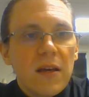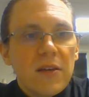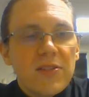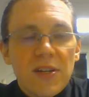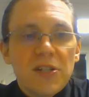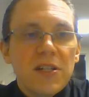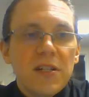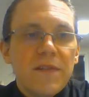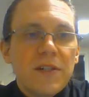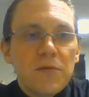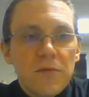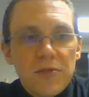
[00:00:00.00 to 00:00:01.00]
Such
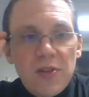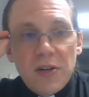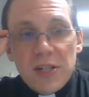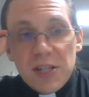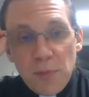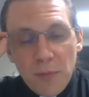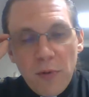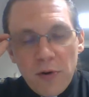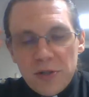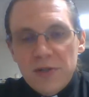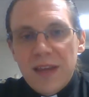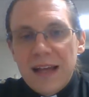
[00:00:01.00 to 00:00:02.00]
individuals are
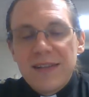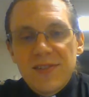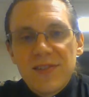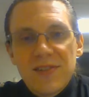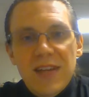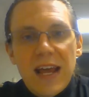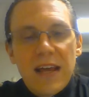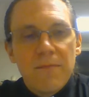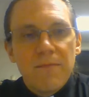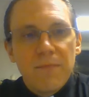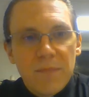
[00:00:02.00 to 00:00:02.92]
that is to say,